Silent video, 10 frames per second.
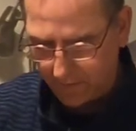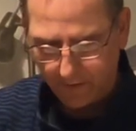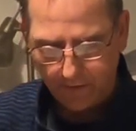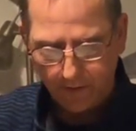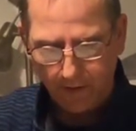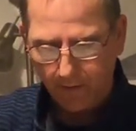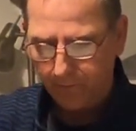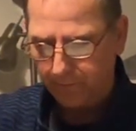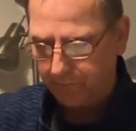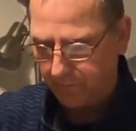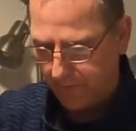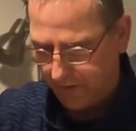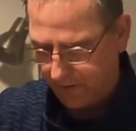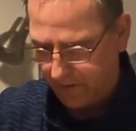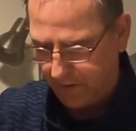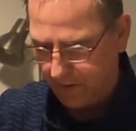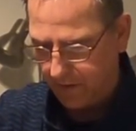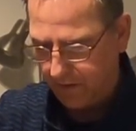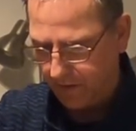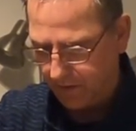Like
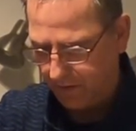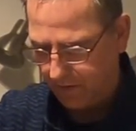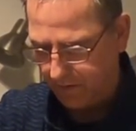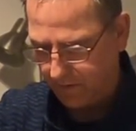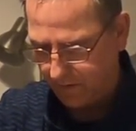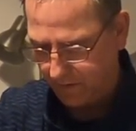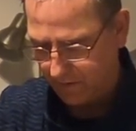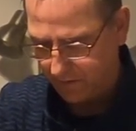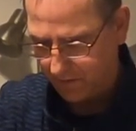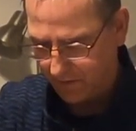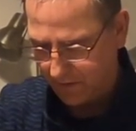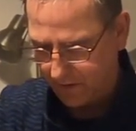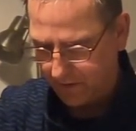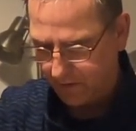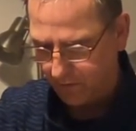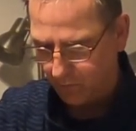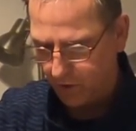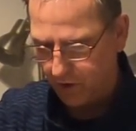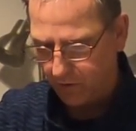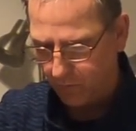that. And
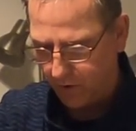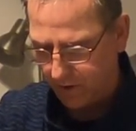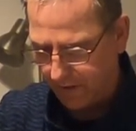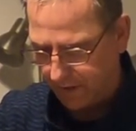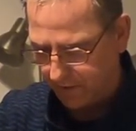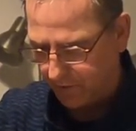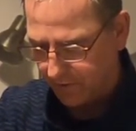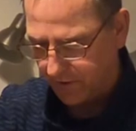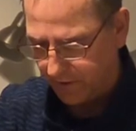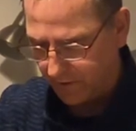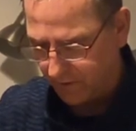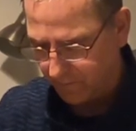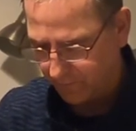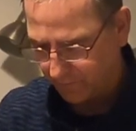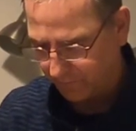what that does is,